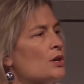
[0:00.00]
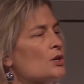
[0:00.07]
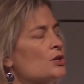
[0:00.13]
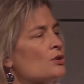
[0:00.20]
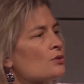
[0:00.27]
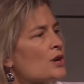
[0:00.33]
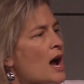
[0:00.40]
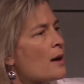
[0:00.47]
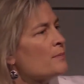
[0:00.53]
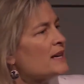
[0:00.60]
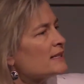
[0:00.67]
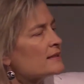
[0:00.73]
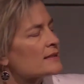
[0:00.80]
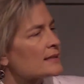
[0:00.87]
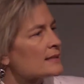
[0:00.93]
You're not
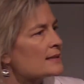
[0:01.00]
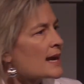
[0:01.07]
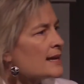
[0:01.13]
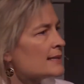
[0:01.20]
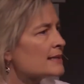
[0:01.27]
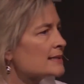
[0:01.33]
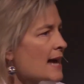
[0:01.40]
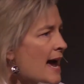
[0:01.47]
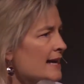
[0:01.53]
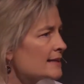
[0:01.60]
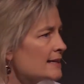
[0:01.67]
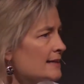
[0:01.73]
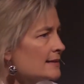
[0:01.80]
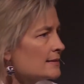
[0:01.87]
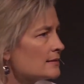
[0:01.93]
meant to stay
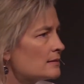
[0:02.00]
stagnant.